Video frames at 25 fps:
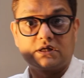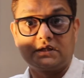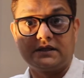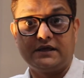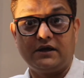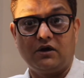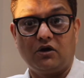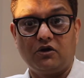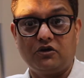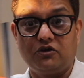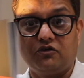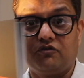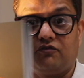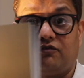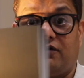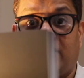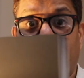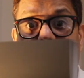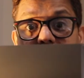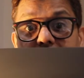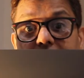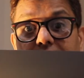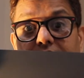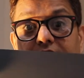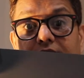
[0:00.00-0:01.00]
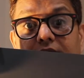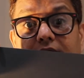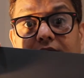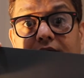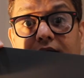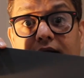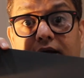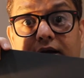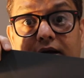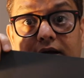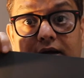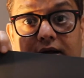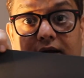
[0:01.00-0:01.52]
the audiophile
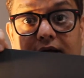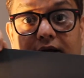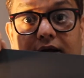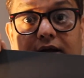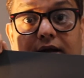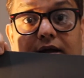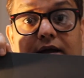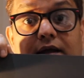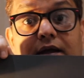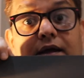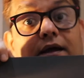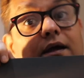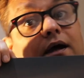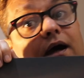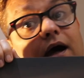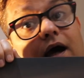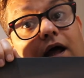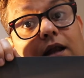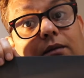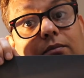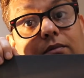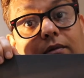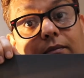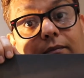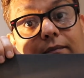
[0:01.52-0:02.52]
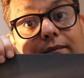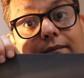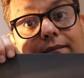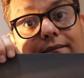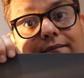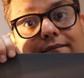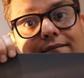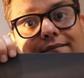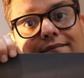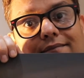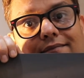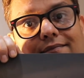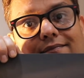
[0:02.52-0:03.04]
album,
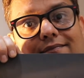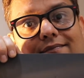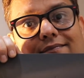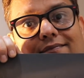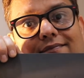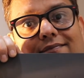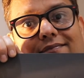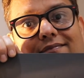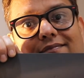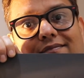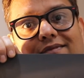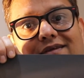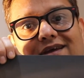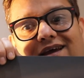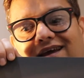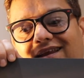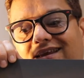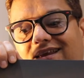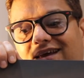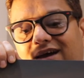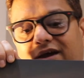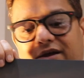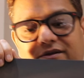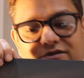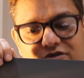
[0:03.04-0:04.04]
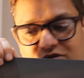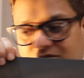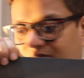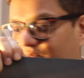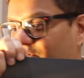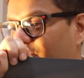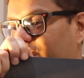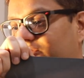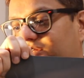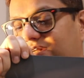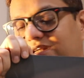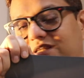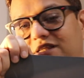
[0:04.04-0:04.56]
and I just
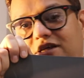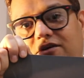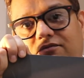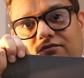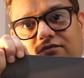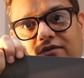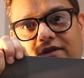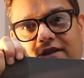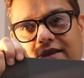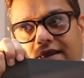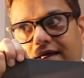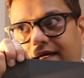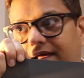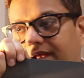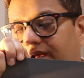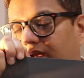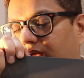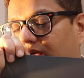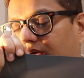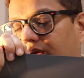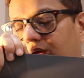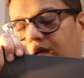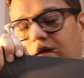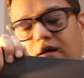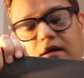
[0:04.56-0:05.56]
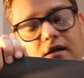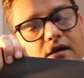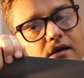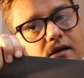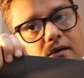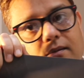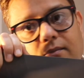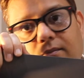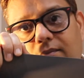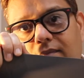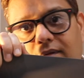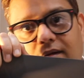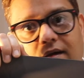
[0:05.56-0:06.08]
hooked this up with the
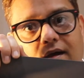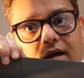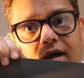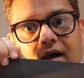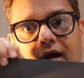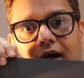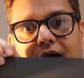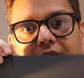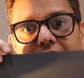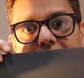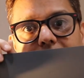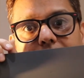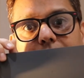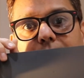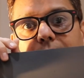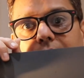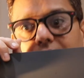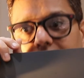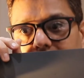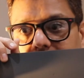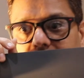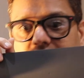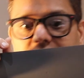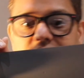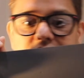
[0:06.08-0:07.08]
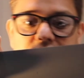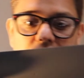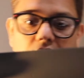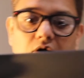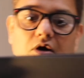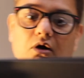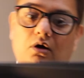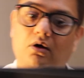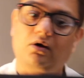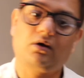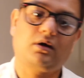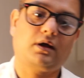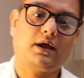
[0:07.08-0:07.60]
Money
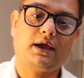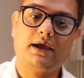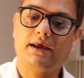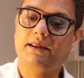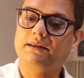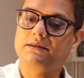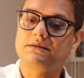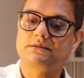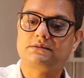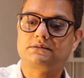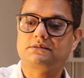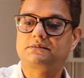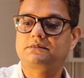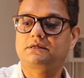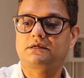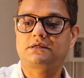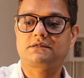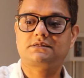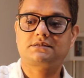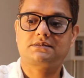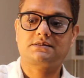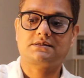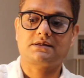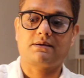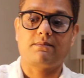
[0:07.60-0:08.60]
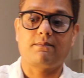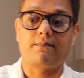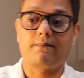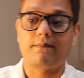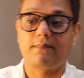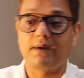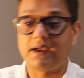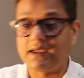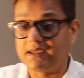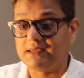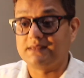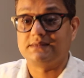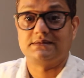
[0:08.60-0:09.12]
song. It's just
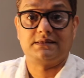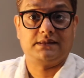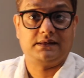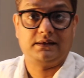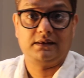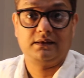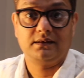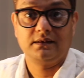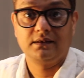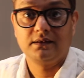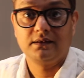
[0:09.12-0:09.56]
amazing.